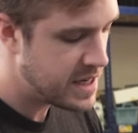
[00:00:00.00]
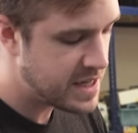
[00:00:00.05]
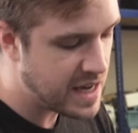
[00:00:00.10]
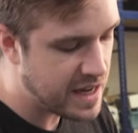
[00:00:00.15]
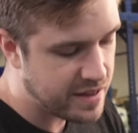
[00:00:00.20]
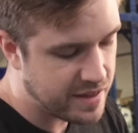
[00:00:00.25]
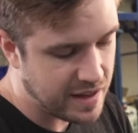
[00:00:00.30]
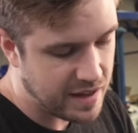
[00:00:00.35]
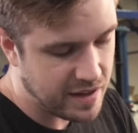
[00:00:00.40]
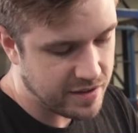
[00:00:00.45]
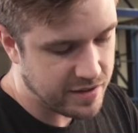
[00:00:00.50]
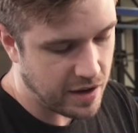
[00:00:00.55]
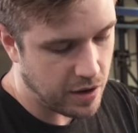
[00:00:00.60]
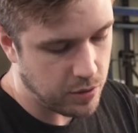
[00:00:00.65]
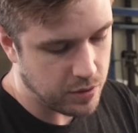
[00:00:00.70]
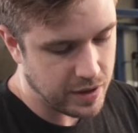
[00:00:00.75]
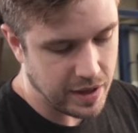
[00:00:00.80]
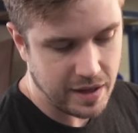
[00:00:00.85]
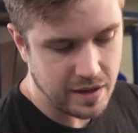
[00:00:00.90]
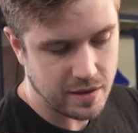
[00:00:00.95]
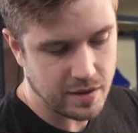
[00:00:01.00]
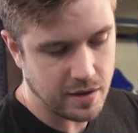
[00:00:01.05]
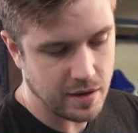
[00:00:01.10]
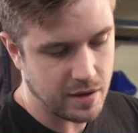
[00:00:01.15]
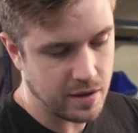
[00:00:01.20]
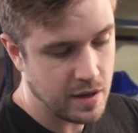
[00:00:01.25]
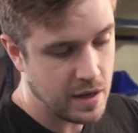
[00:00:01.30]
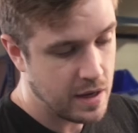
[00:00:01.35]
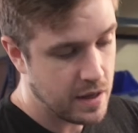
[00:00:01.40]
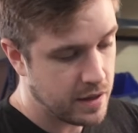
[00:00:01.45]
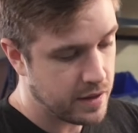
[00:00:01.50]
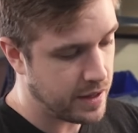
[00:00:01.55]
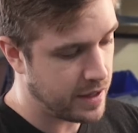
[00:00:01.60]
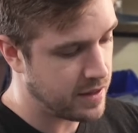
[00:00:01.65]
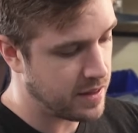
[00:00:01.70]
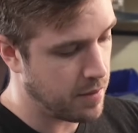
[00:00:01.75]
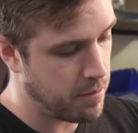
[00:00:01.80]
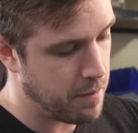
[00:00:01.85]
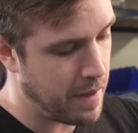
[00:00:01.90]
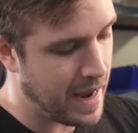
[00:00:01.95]
Take things out like the
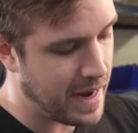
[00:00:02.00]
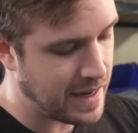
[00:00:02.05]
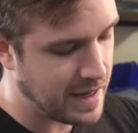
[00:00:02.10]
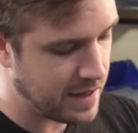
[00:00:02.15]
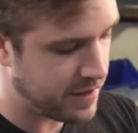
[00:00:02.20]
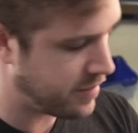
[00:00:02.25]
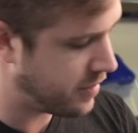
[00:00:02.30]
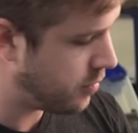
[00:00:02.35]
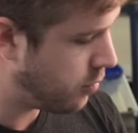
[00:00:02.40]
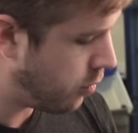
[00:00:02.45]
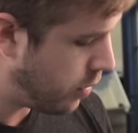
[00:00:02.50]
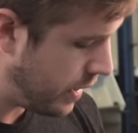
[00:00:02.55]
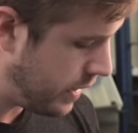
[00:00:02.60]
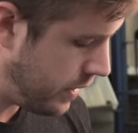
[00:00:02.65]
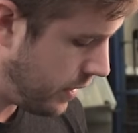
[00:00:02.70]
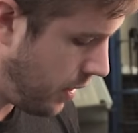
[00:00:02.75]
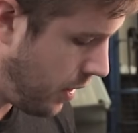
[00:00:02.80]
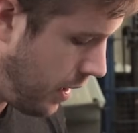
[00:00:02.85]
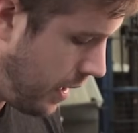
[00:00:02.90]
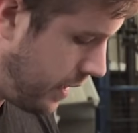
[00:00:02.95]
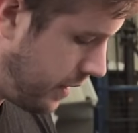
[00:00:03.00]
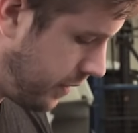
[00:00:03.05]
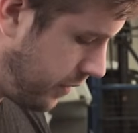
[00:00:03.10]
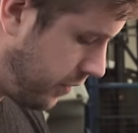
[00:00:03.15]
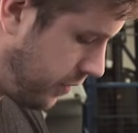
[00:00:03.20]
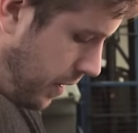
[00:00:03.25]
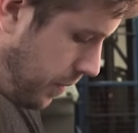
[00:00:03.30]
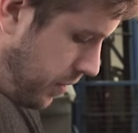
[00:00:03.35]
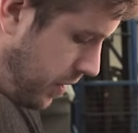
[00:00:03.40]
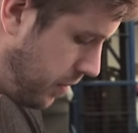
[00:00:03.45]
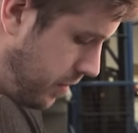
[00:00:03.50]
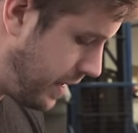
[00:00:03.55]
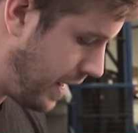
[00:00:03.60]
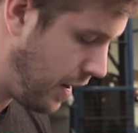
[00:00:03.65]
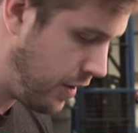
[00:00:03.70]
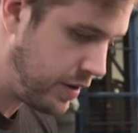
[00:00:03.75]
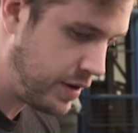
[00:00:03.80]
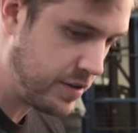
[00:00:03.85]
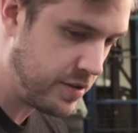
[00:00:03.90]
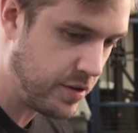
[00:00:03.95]
like the magnets and whatnot, strip them
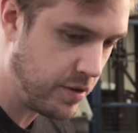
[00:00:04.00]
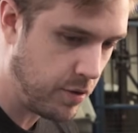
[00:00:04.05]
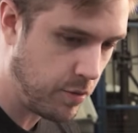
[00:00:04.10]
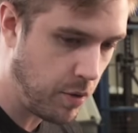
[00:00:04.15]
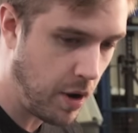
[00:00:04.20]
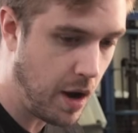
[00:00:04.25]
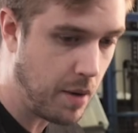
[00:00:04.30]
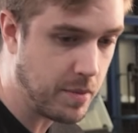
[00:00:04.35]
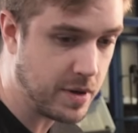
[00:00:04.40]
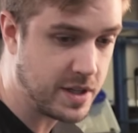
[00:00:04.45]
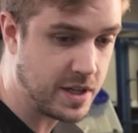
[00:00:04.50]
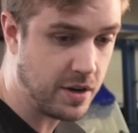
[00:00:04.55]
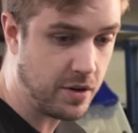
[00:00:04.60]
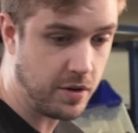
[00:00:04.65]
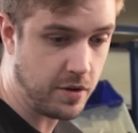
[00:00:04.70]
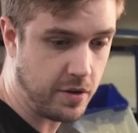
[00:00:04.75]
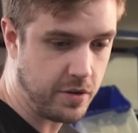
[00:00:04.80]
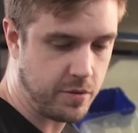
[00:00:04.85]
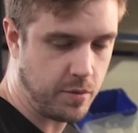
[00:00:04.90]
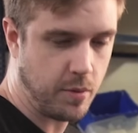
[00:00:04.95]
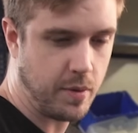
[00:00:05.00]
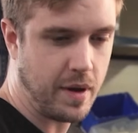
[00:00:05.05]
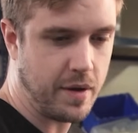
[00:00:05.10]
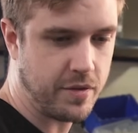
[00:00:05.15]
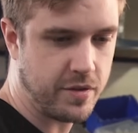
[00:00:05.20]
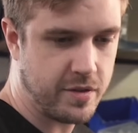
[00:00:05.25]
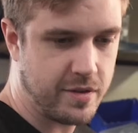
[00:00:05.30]
down into raw materials, where we have